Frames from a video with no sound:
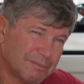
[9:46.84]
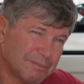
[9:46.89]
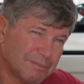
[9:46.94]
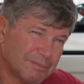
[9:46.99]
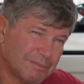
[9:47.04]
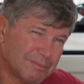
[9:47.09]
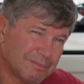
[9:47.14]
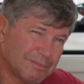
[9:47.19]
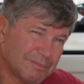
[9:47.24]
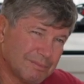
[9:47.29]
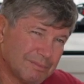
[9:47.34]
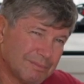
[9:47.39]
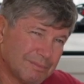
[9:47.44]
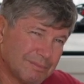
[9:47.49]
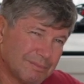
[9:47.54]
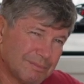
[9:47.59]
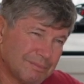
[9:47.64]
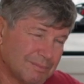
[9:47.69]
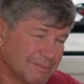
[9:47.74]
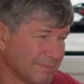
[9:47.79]

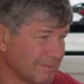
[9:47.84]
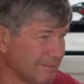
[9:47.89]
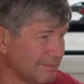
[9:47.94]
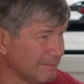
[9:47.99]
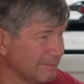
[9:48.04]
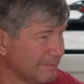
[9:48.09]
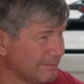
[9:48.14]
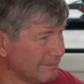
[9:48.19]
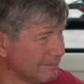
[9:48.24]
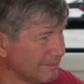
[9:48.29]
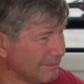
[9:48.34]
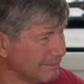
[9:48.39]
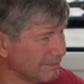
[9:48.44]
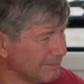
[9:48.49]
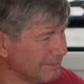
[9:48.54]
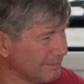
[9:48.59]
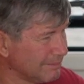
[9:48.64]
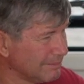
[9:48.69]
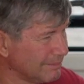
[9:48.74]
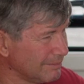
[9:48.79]

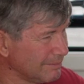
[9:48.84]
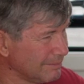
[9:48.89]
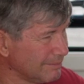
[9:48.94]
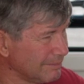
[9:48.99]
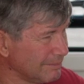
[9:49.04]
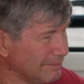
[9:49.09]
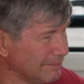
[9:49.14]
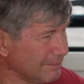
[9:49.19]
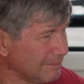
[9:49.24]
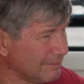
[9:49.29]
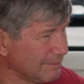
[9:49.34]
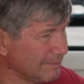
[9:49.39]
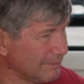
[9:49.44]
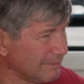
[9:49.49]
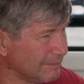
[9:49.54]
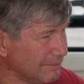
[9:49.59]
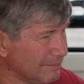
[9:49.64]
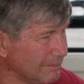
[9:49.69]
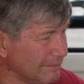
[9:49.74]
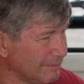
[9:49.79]

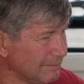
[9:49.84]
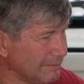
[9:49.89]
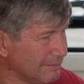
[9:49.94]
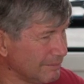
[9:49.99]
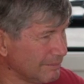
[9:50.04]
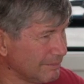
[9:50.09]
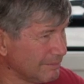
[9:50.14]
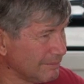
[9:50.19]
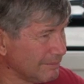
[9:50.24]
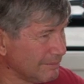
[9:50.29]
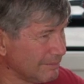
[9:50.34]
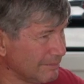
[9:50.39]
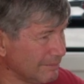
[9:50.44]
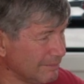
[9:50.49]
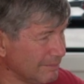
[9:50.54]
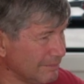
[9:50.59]
[no speech]